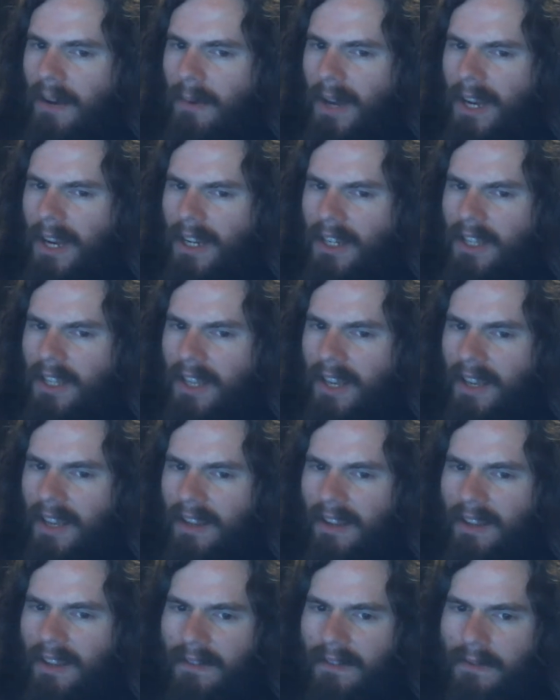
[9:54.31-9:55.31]
Well, actually,
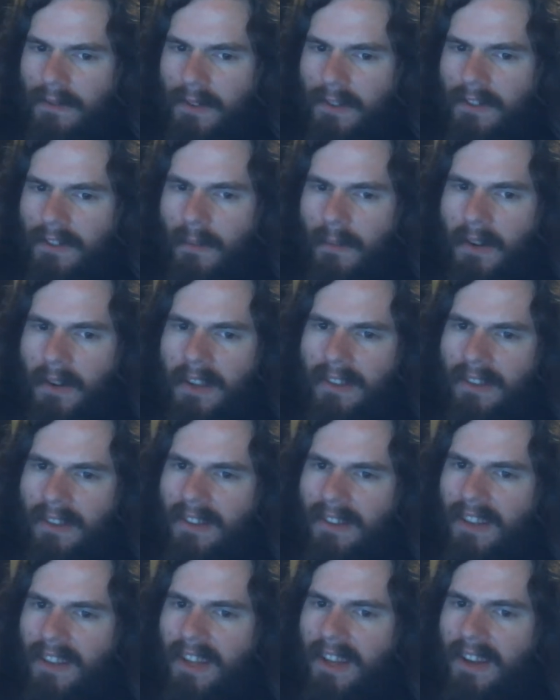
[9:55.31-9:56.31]
for some
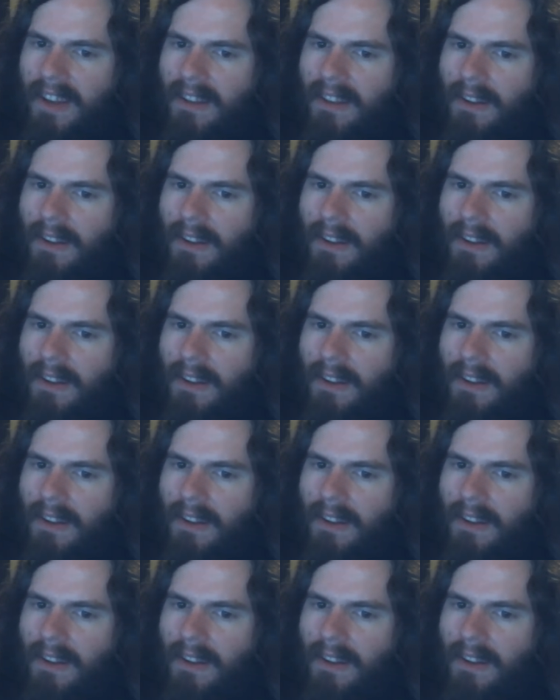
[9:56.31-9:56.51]
reason the uh,